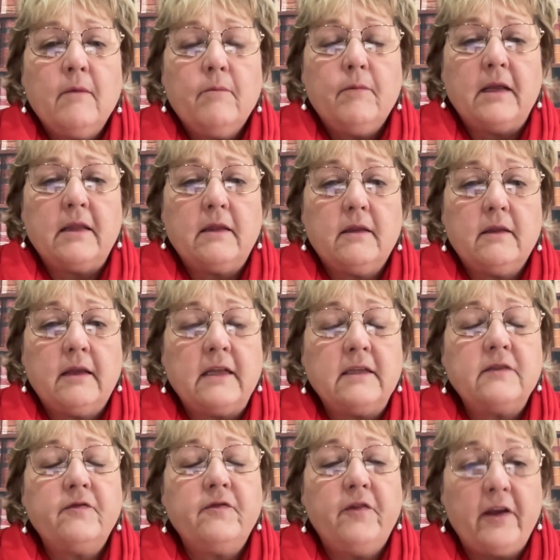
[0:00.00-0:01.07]
but
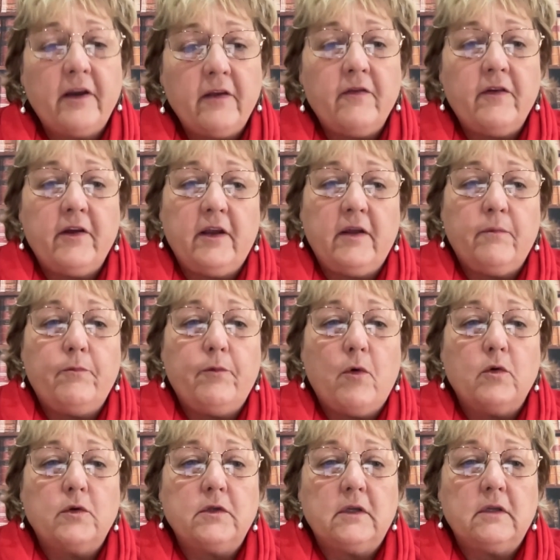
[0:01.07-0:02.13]
that's very, very
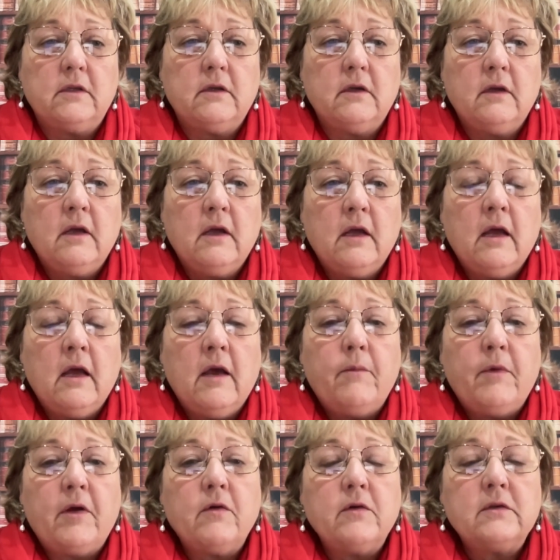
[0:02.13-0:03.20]
important.
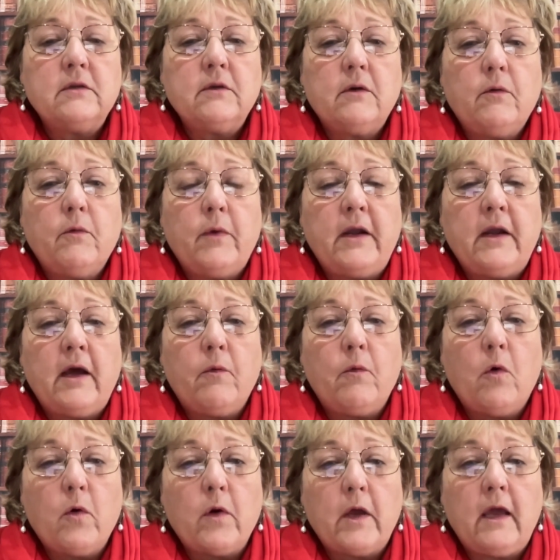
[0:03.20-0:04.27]
Because when I
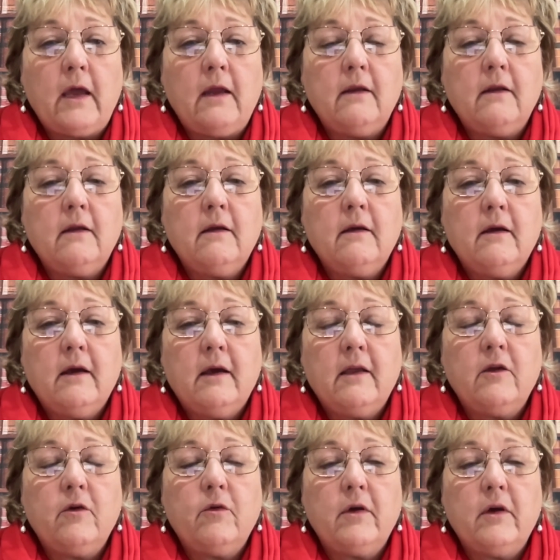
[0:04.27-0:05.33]
walk in
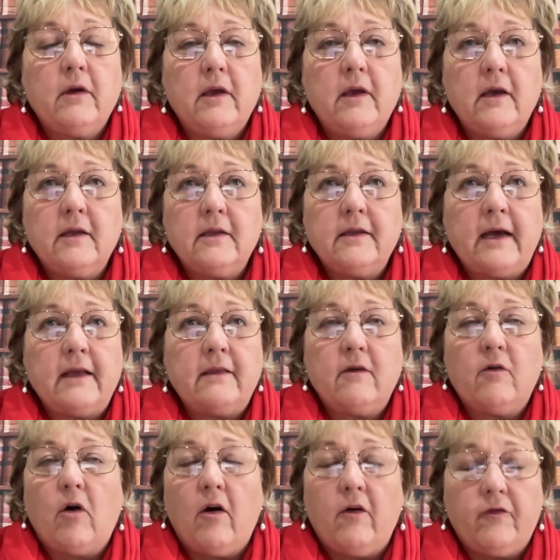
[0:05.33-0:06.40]
and you hear
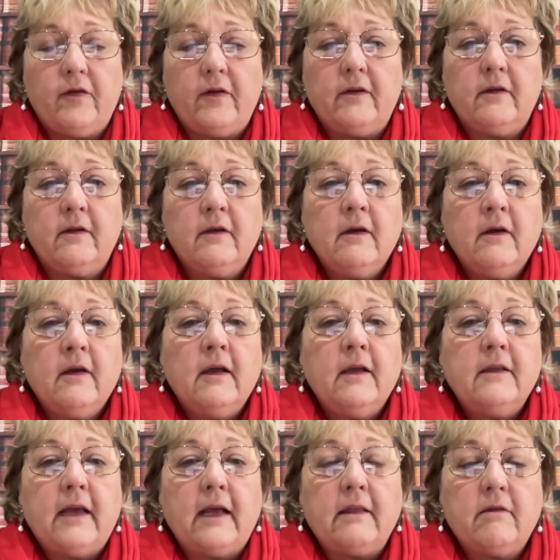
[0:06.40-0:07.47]
that often,
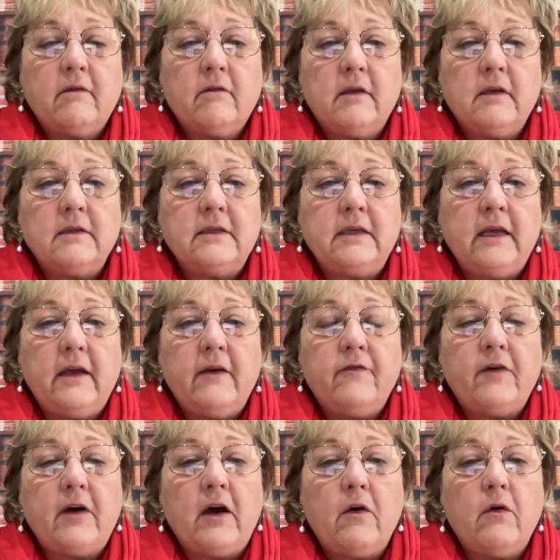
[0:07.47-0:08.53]
that the
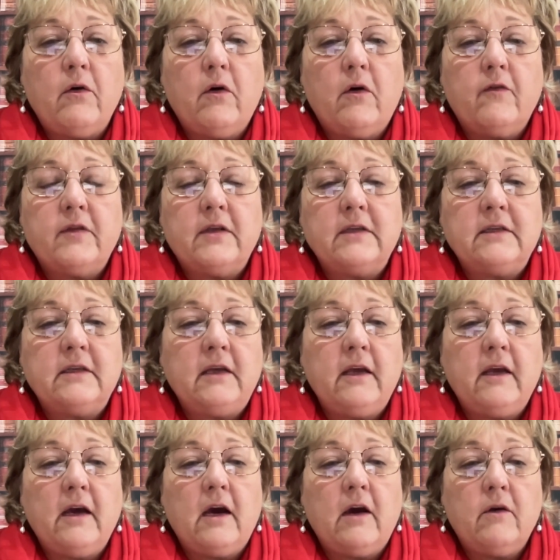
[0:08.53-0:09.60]
CFO of the
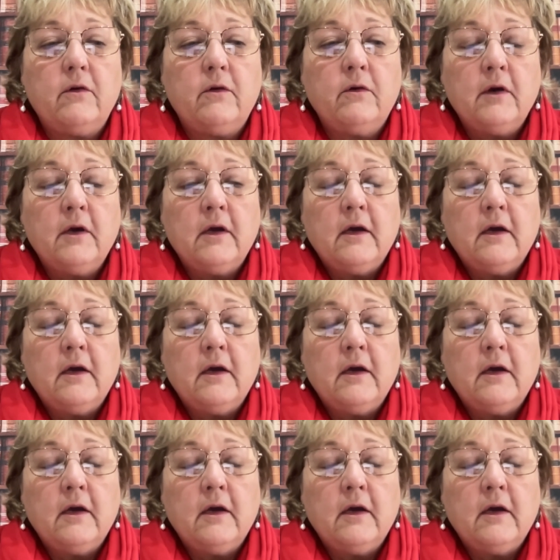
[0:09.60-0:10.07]
CEO